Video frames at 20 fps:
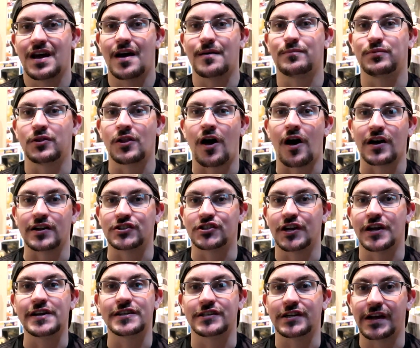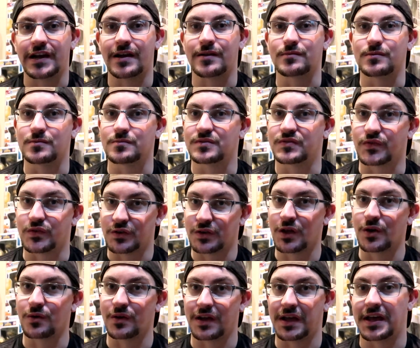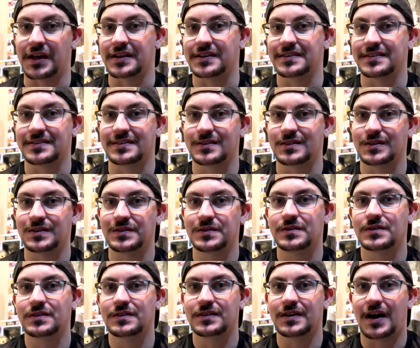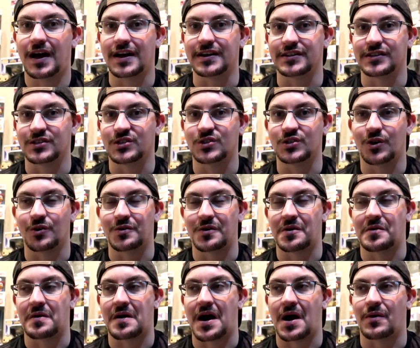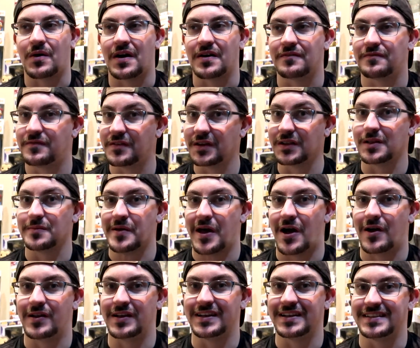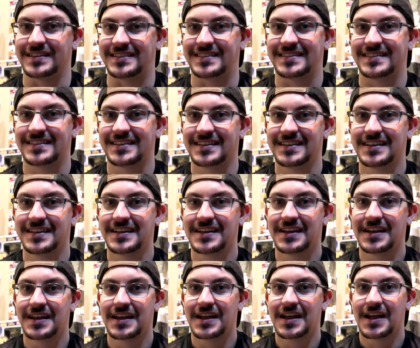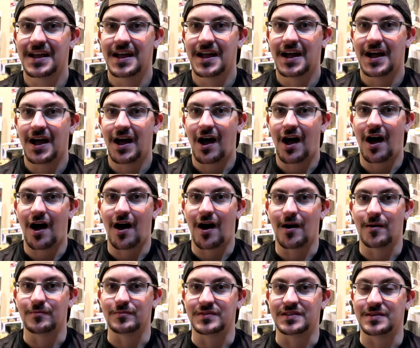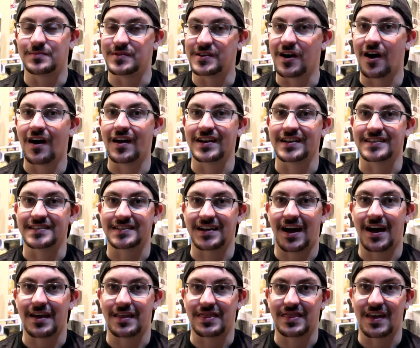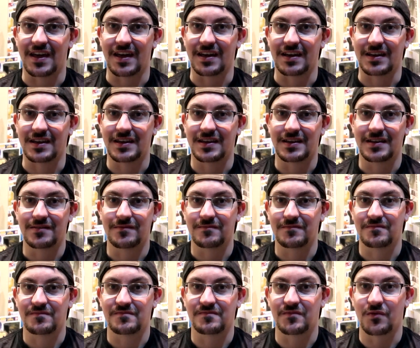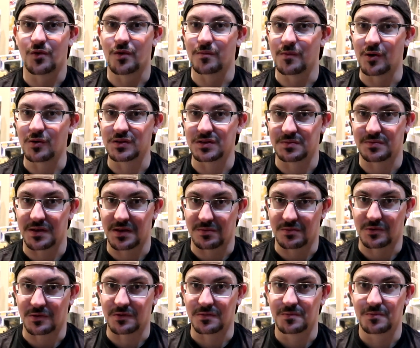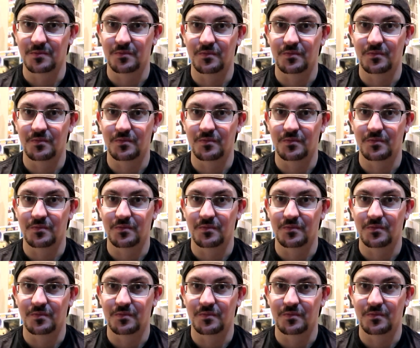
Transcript: applaud J.J. Abrams for doing it. I just don't know how I feel about it. To be honest, I think for most people,